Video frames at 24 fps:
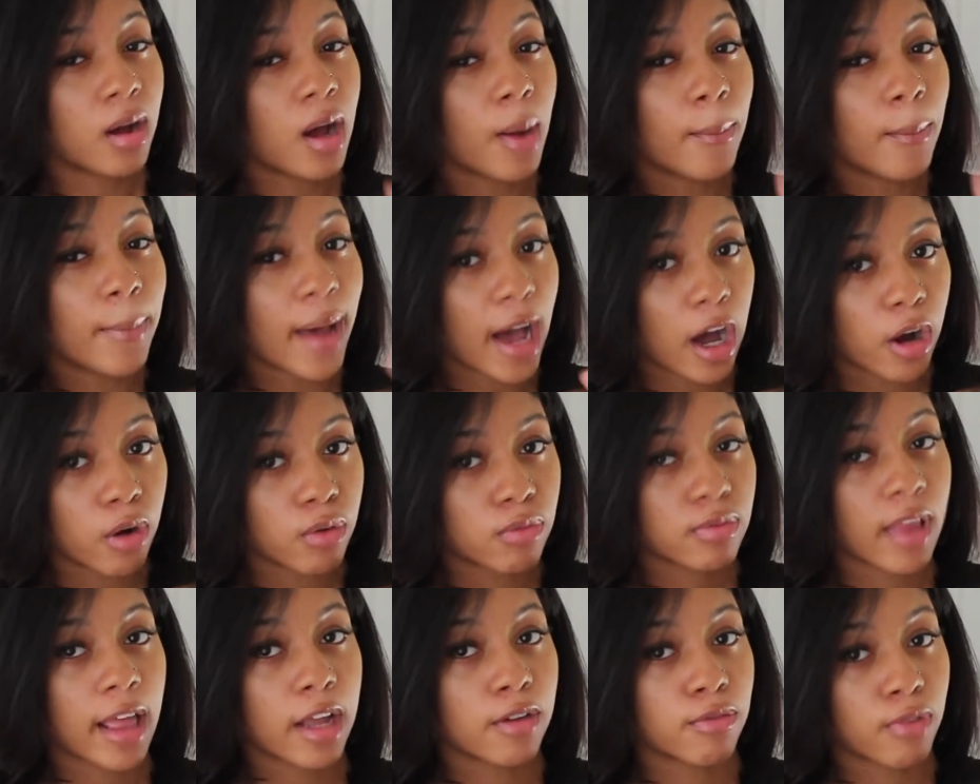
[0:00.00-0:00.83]

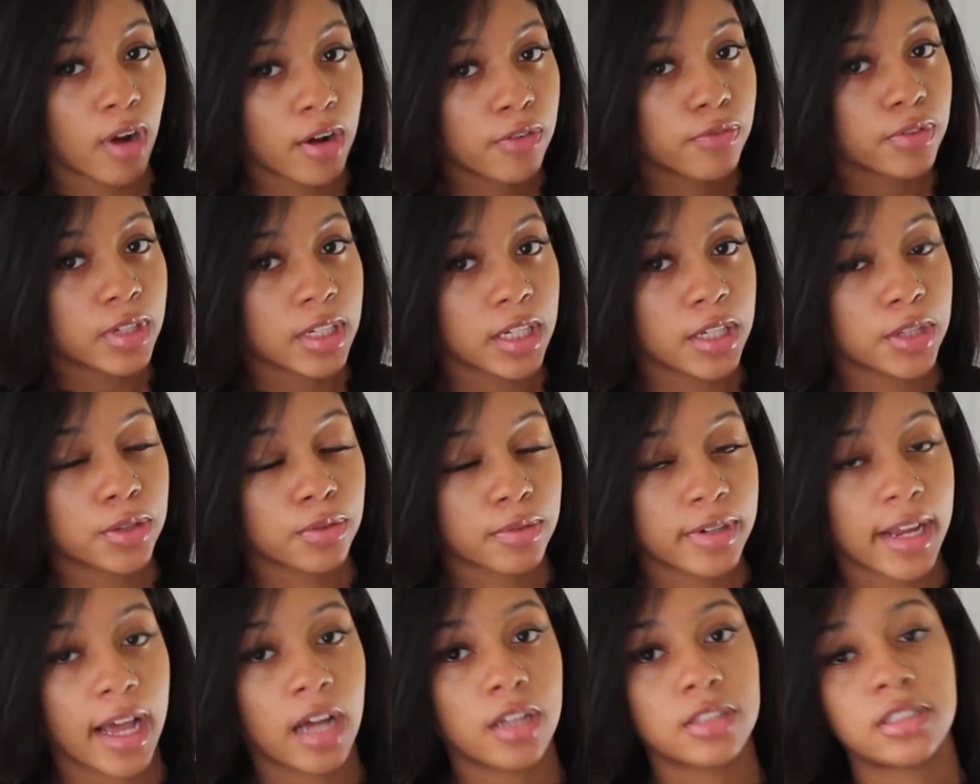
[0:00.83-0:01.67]
about like roughly
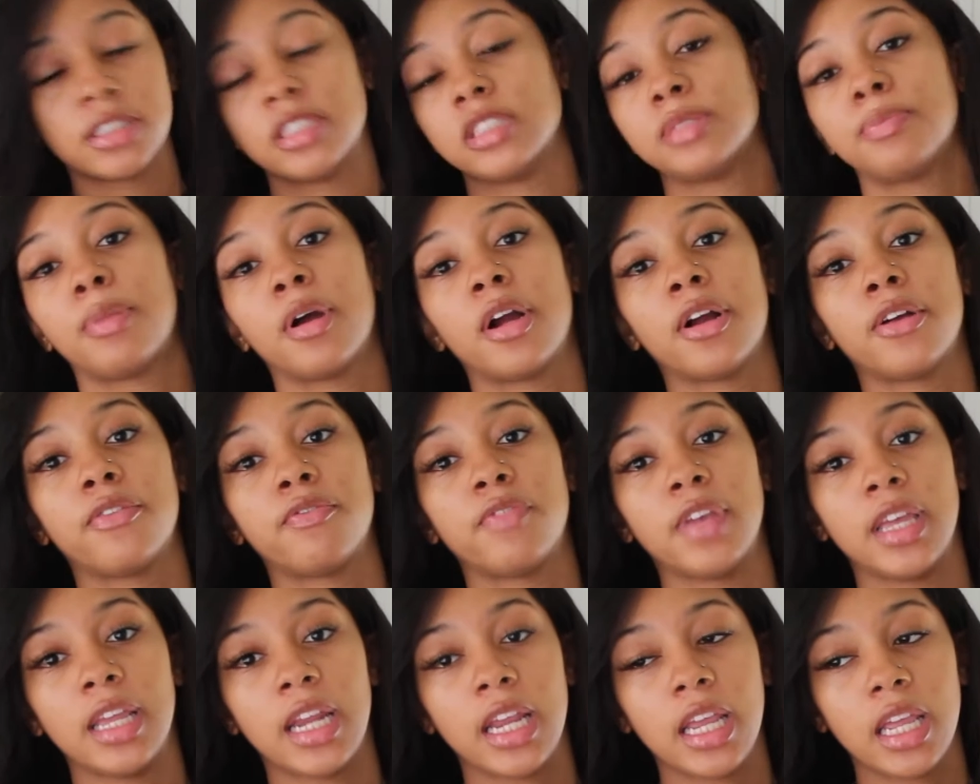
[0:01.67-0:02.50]
three ounces per
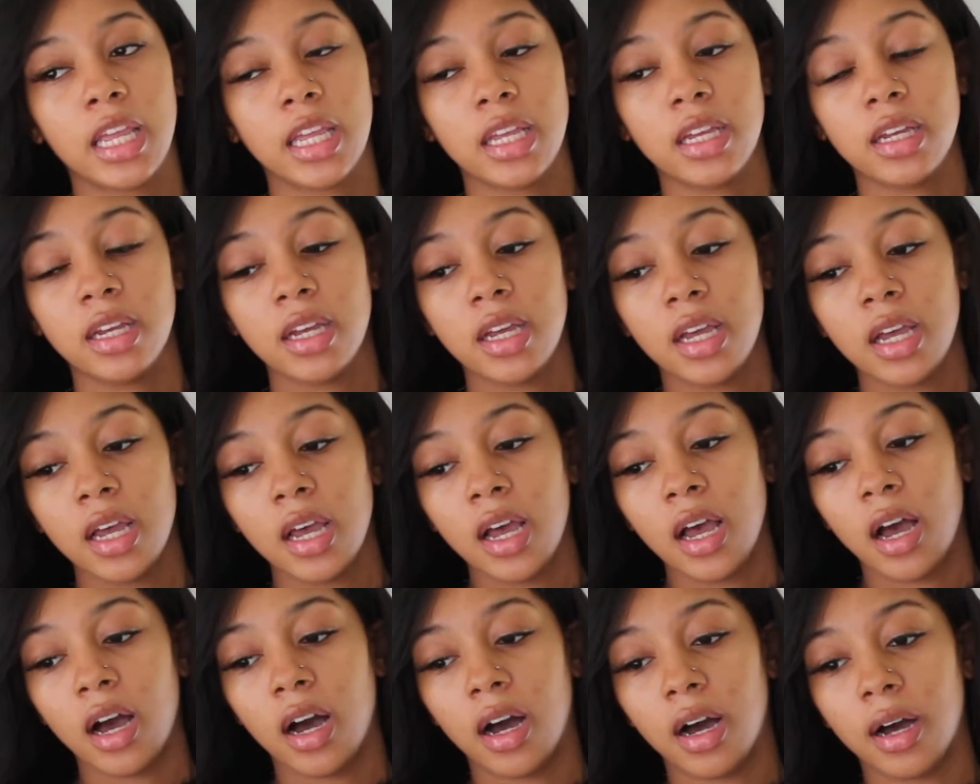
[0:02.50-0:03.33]
feeding
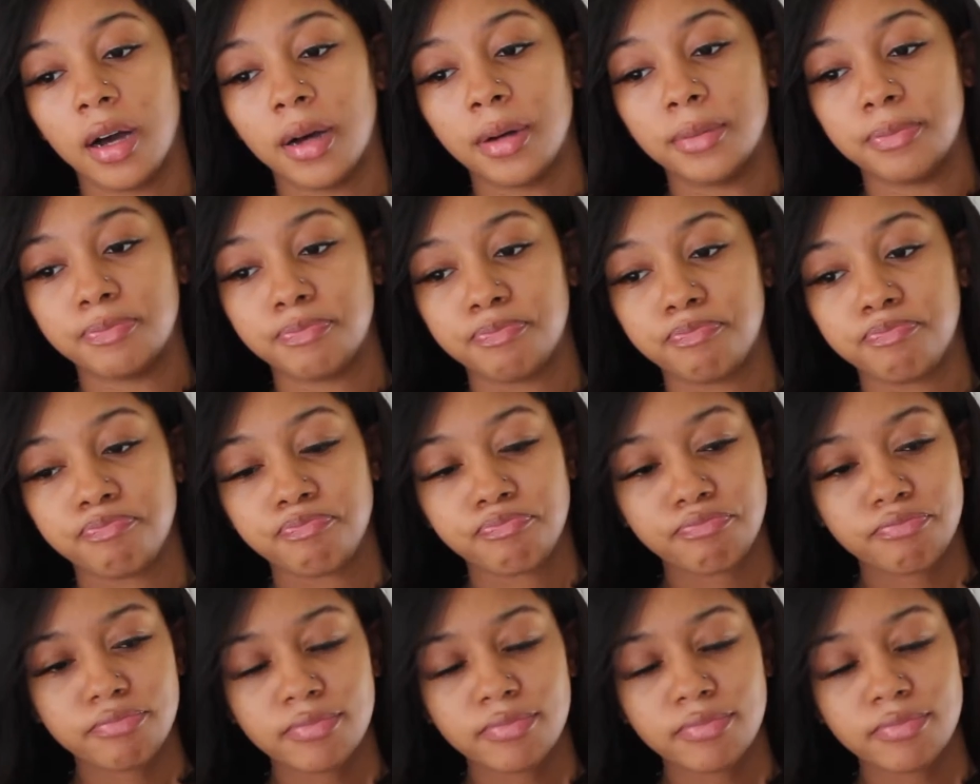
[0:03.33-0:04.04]
um,